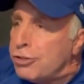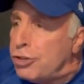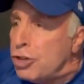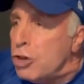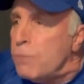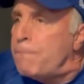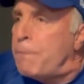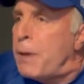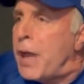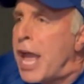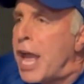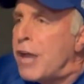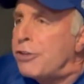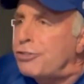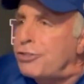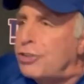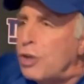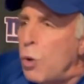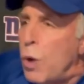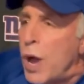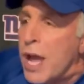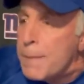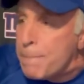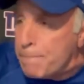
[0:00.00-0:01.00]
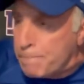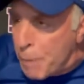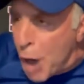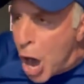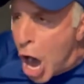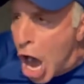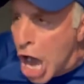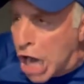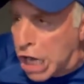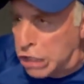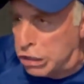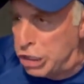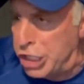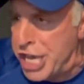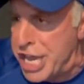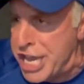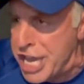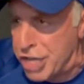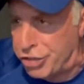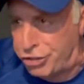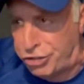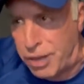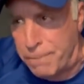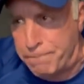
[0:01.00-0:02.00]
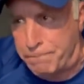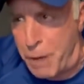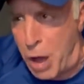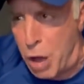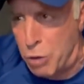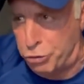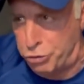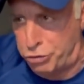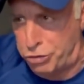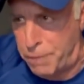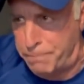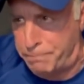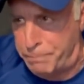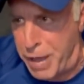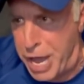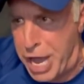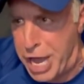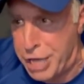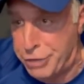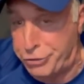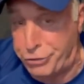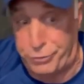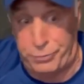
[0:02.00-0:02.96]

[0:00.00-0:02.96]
You passed the way Barkley is supposed to pass.